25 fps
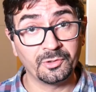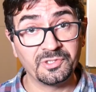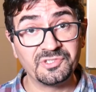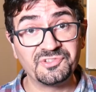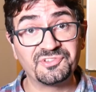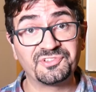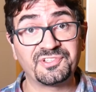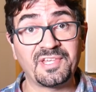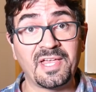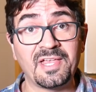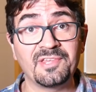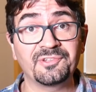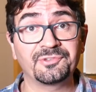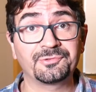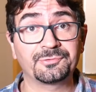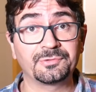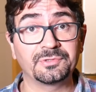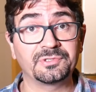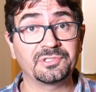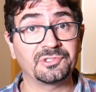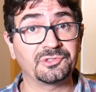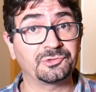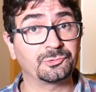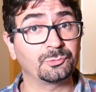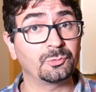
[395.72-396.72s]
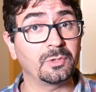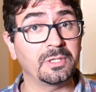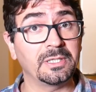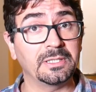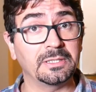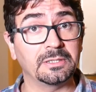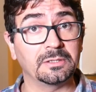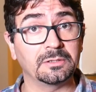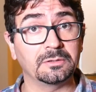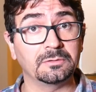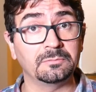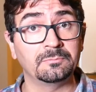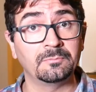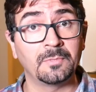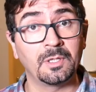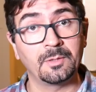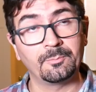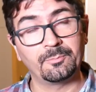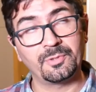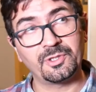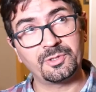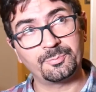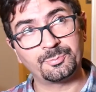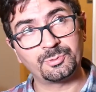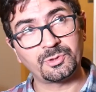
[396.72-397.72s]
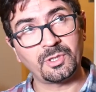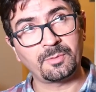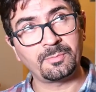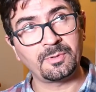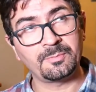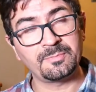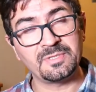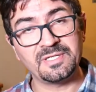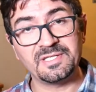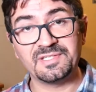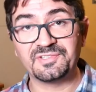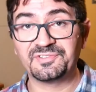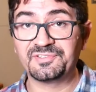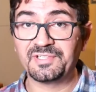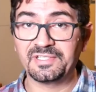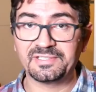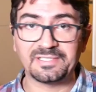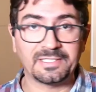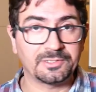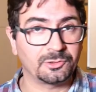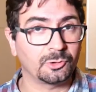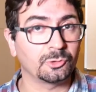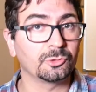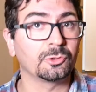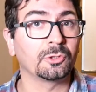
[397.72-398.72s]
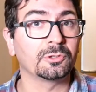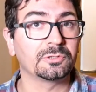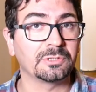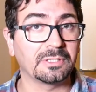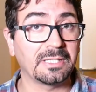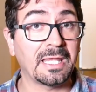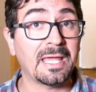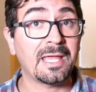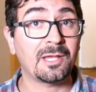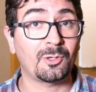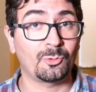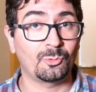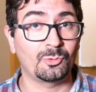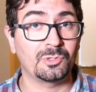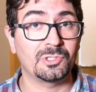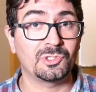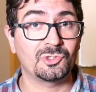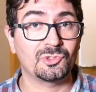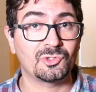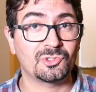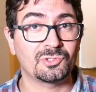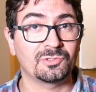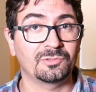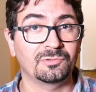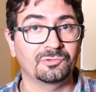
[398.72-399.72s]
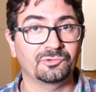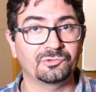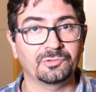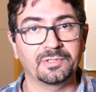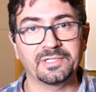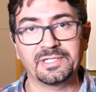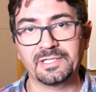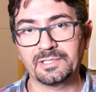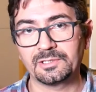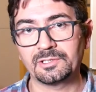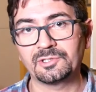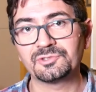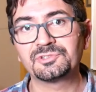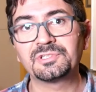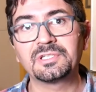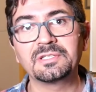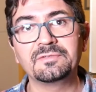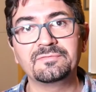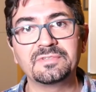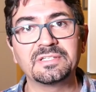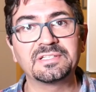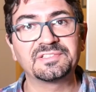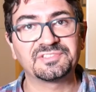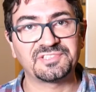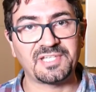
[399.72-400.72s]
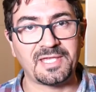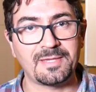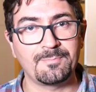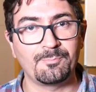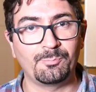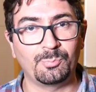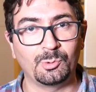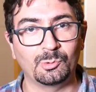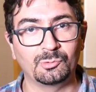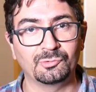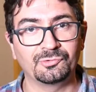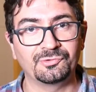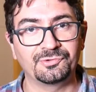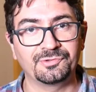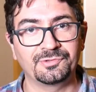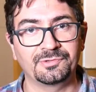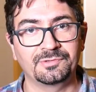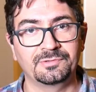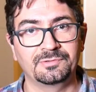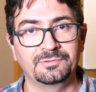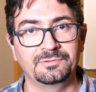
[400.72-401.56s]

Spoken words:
in Sanskrit as well, but the problem is that I don't know the language, so I cannot give examples.